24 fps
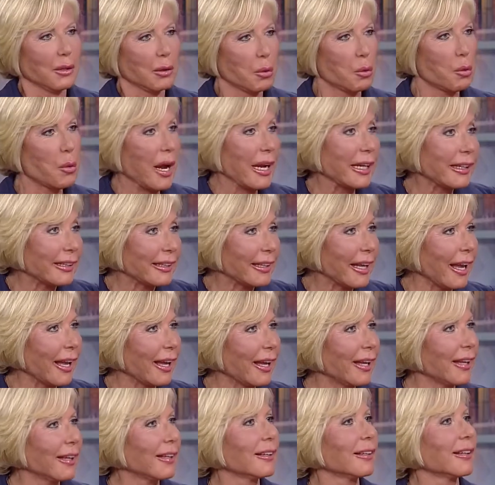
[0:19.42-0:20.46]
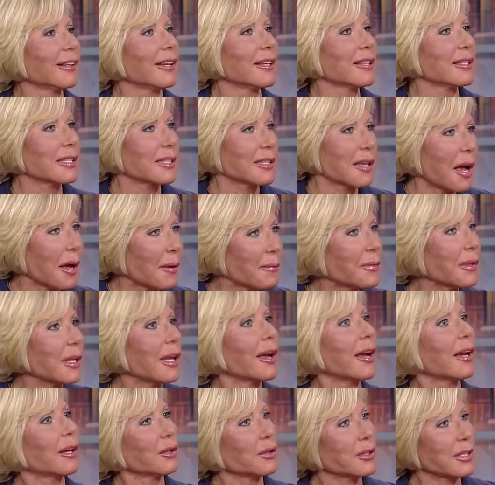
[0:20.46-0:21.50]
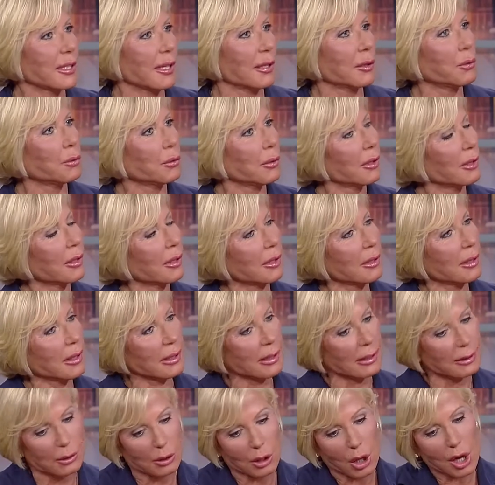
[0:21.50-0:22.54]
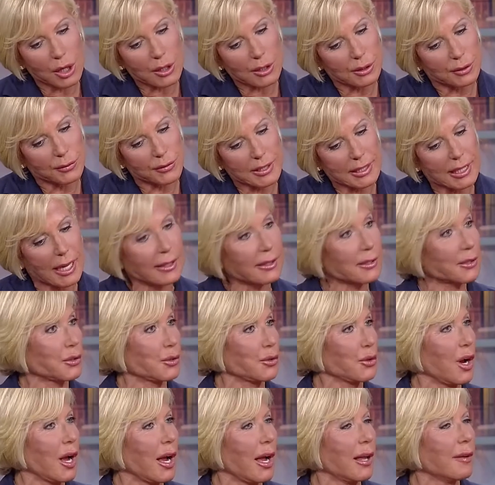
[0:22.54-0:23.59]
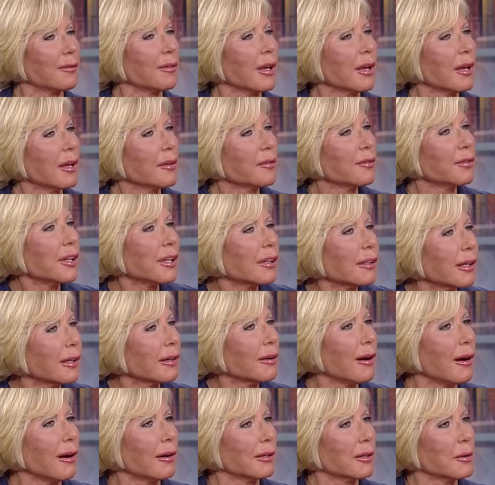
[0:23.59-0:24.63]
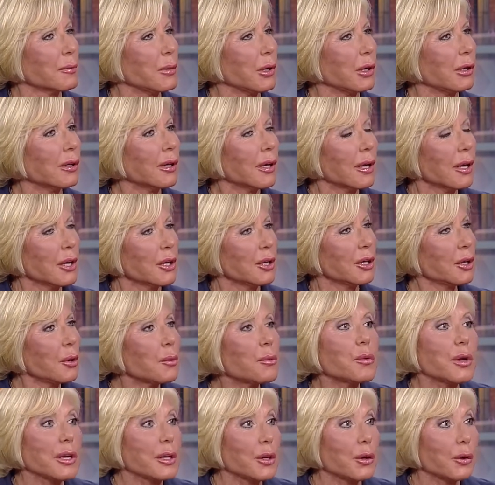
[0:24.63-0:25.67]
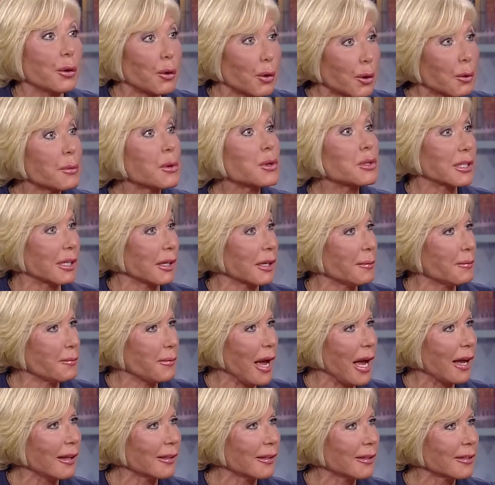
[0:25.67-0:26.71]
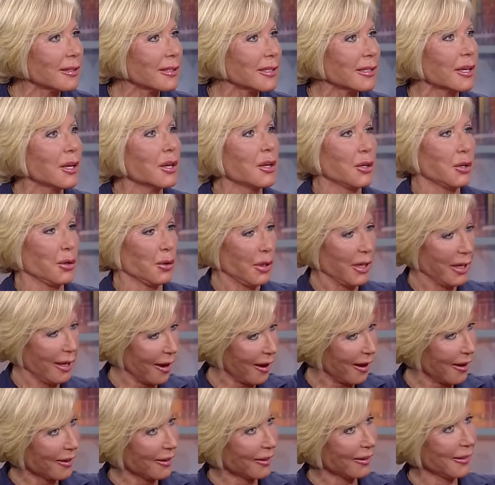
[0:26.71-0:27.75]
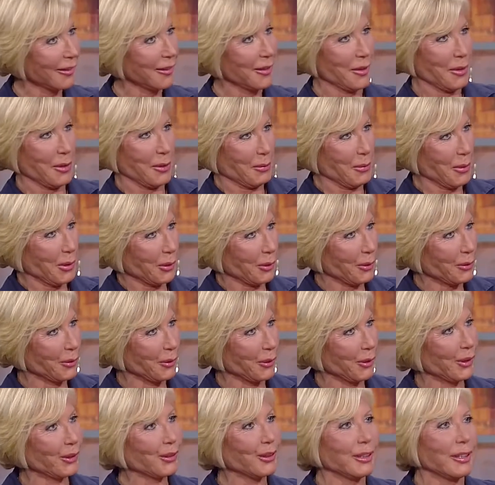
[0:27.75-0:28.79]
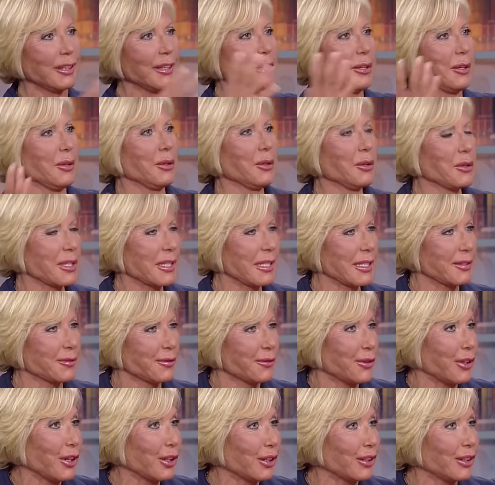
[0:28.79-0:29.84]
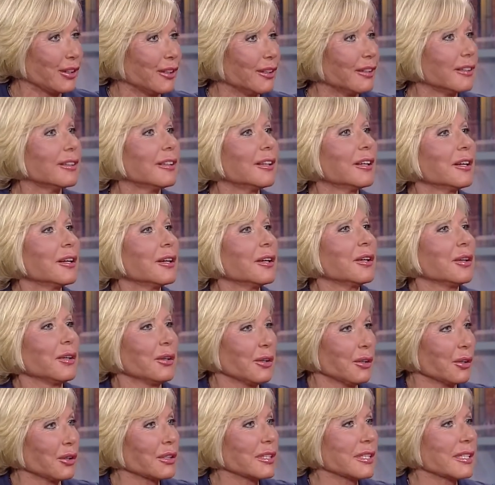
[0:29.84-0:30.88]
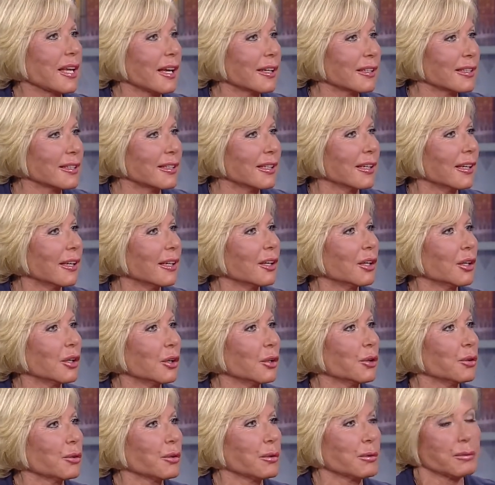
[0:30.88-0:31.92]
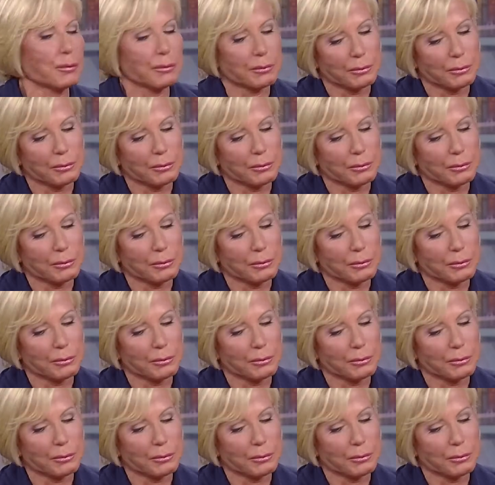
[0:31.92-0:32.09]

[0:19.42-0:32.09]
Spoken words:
Weight gain, insomnia, you said loss of sex drive, feeling horrible. You know, when your hormones are imbalanced, you're young, you're beautiful, you're fertile, you look sexy, you